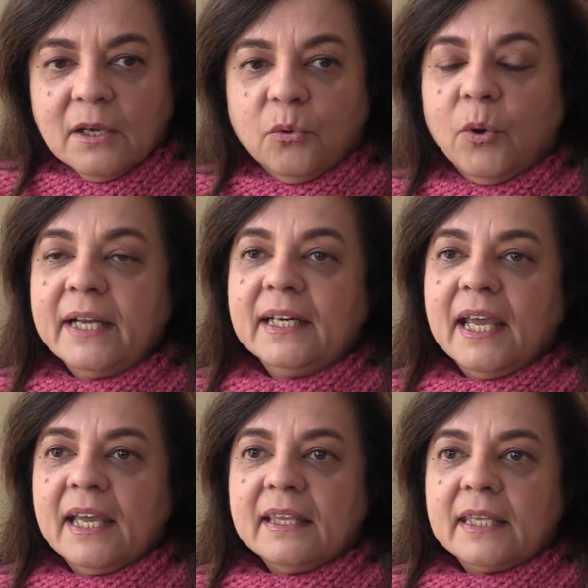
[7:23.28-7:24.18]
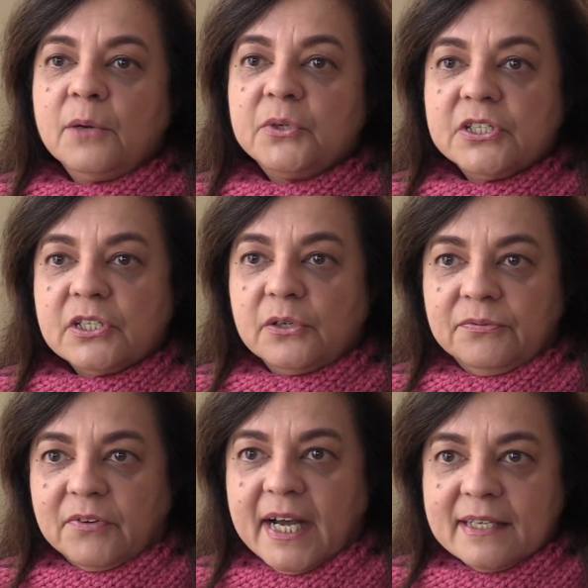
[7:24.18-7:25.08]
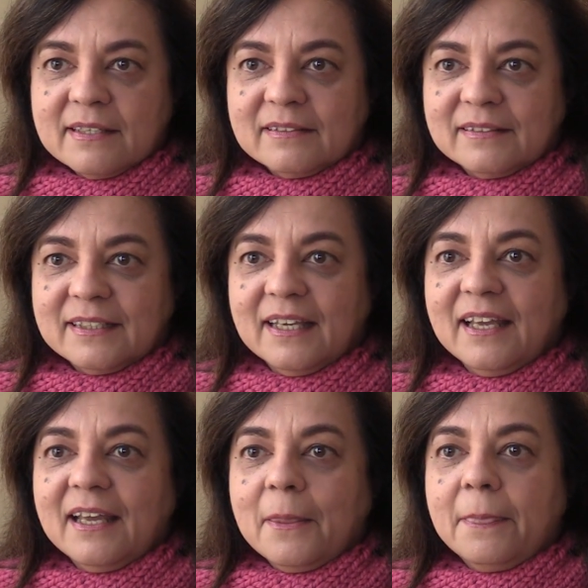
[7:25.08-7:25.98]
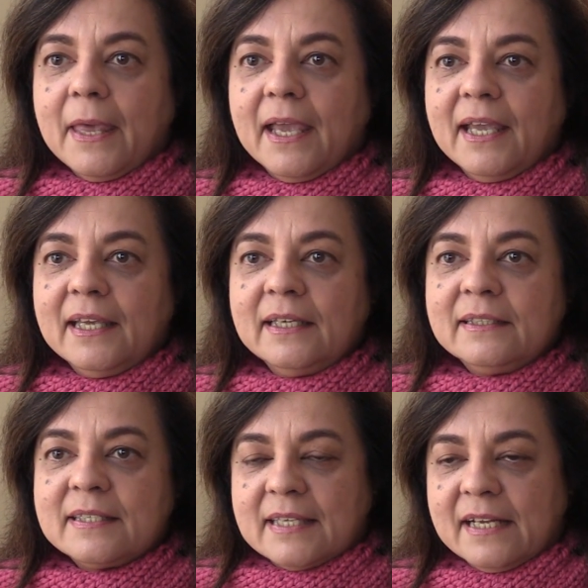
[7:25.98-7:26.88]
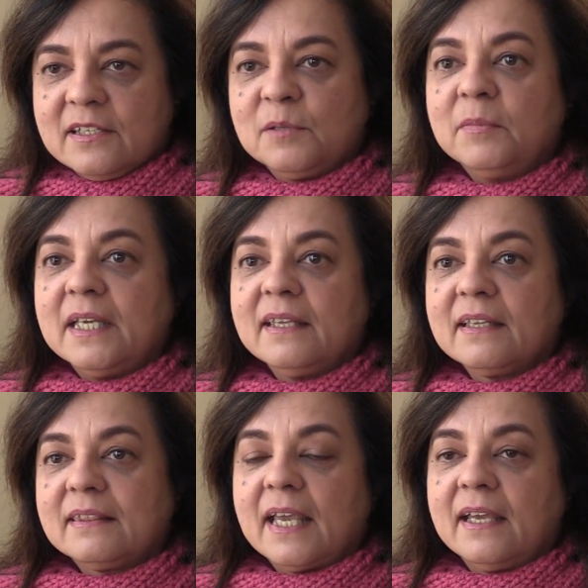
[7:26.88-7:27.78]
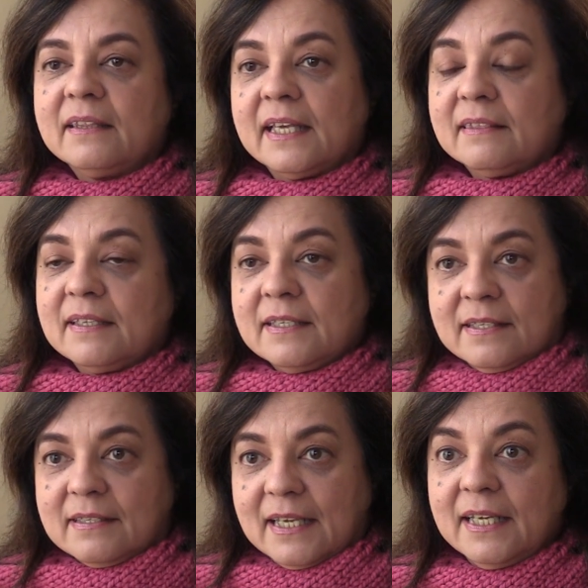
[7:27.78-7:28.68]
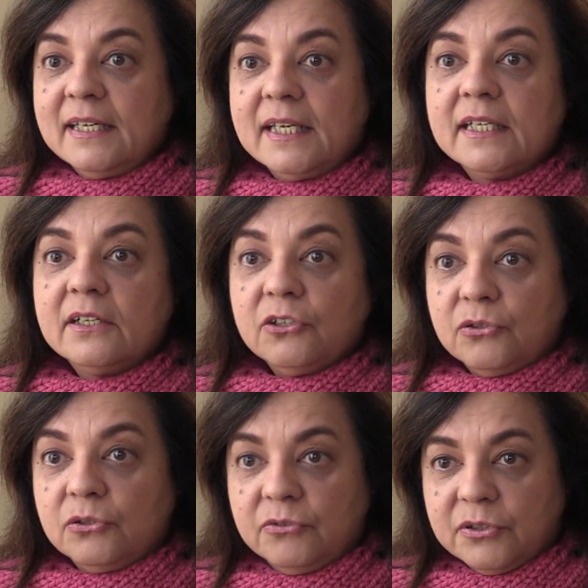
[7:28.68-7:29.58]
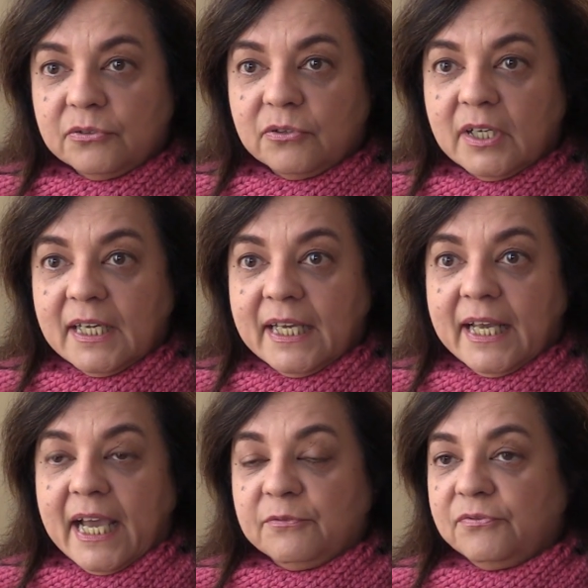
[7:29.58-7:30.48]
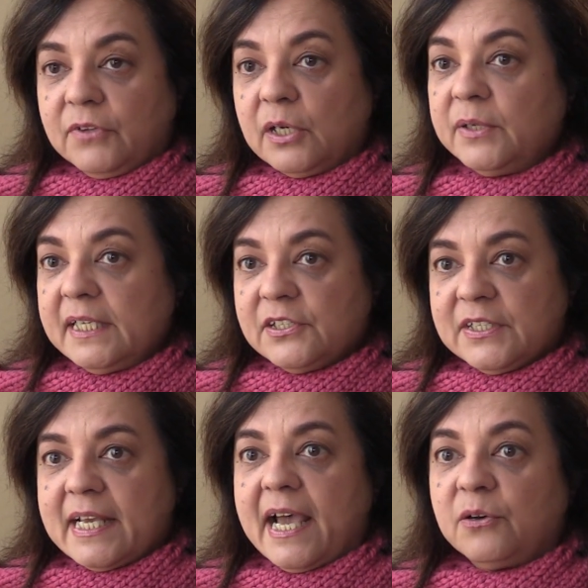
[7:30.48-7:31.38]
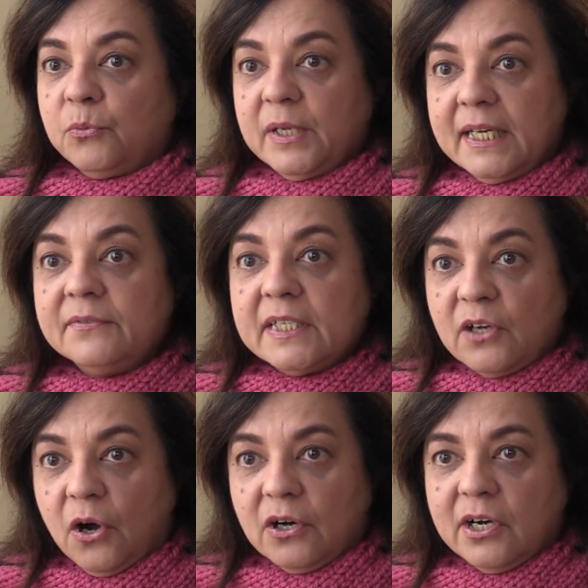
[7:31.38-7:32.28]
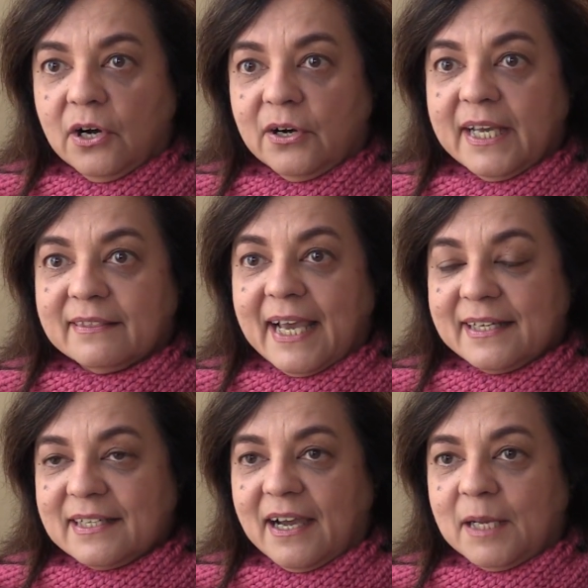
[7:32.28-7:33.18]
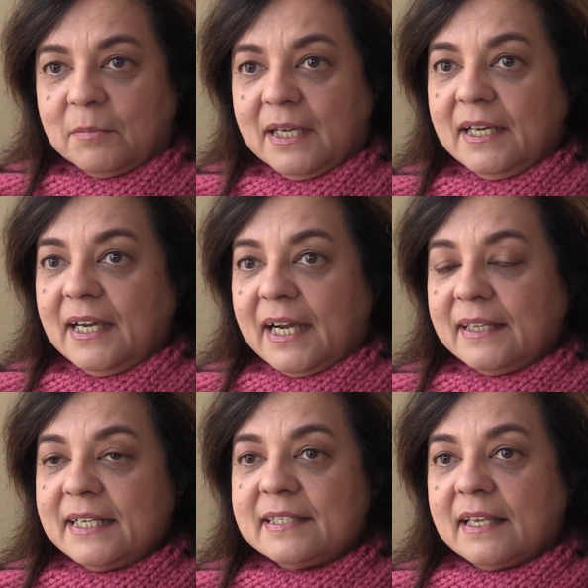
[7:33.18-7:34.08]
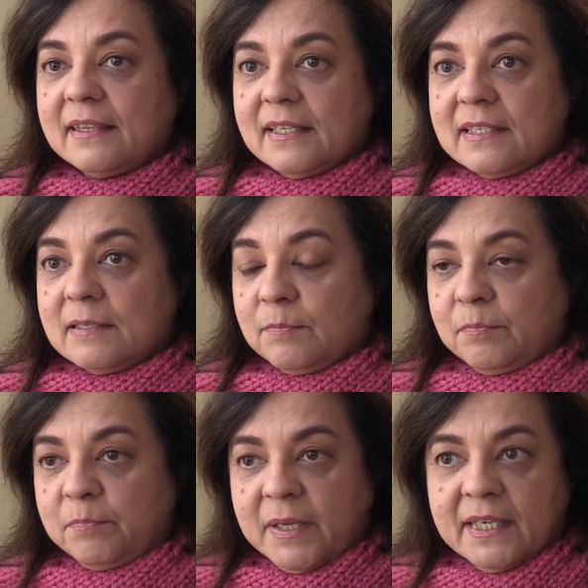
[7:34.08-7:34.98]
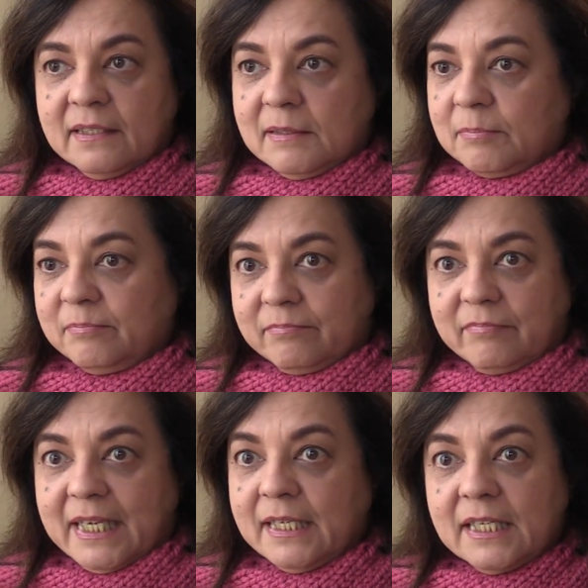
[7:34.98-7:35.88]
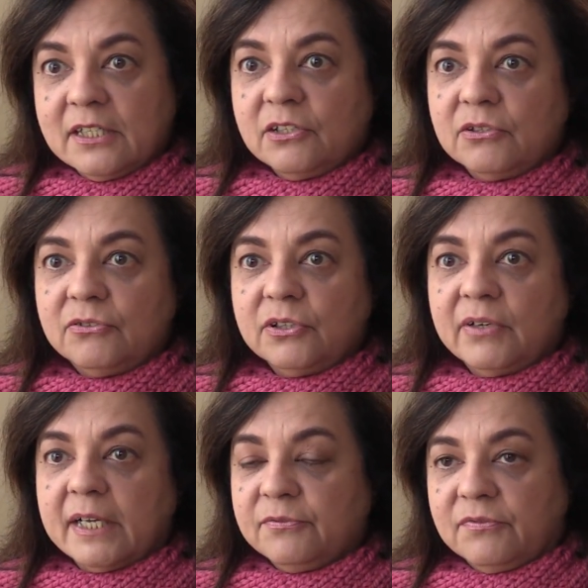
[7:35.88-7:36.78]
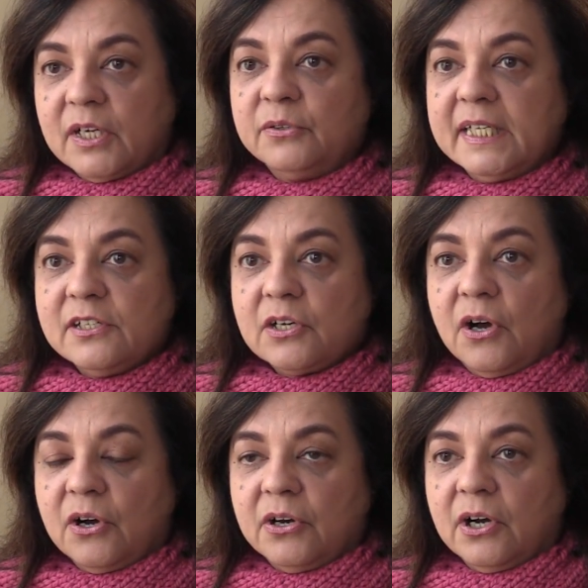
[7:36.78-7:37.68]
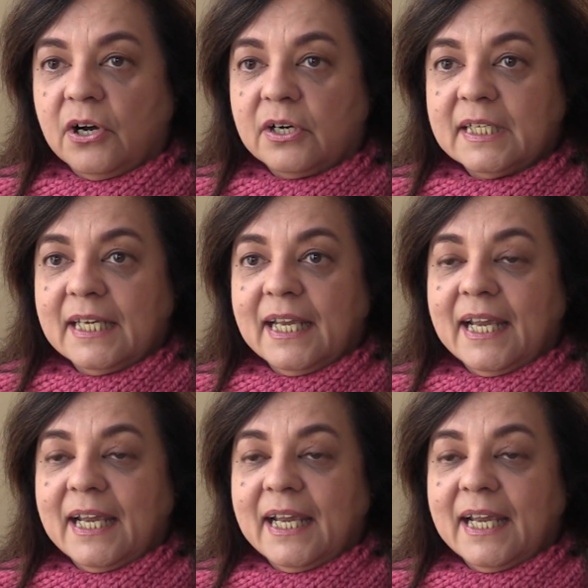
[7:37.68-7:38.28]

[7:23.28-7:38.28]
one day they were so frazzled, they said to me that, they, that this Indian guru had flown into town. We lived in Hong Kong at that time. And they said this big Indian guru had flown into Hong Kong